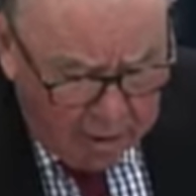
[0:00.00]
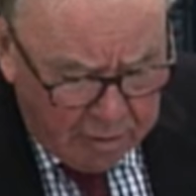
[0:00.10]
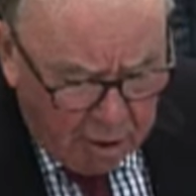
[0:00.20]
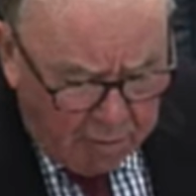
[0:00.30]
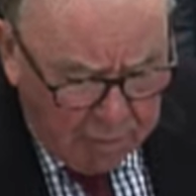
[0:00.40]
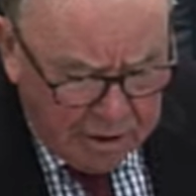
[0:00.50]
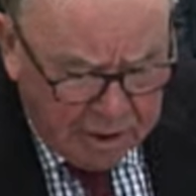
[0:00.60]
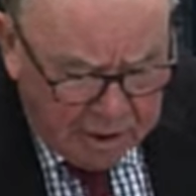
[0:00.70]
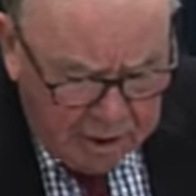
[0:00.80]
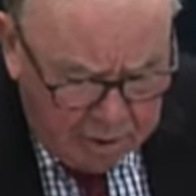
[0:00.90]
The offer was
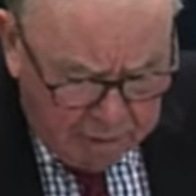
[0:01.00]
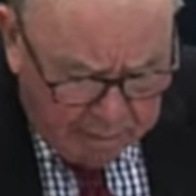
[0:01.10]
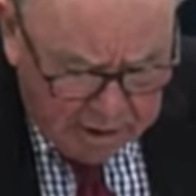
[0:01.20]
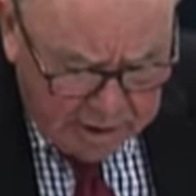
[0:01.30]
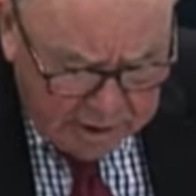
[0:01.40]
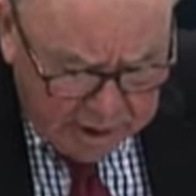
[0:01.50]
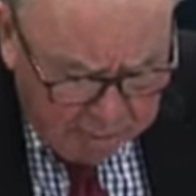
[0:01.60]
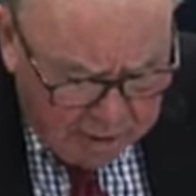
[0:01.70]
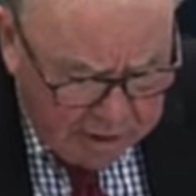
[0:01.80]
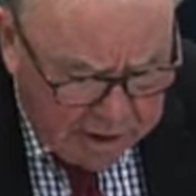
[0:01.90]
considered by Mr.
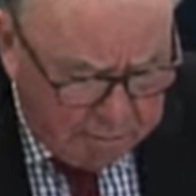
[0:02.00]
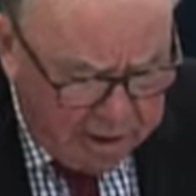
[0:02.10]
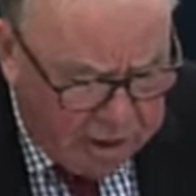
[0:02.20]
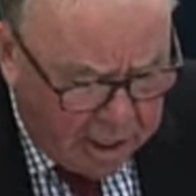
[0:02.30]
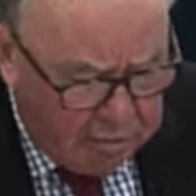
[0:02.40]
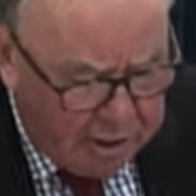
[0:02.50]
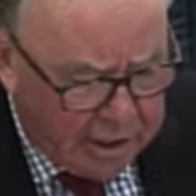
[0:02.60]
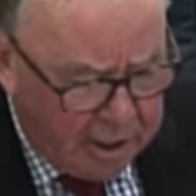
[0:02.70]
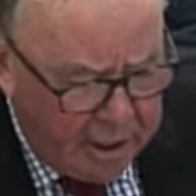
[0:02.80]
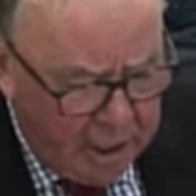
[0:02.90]
Sawiris to be generous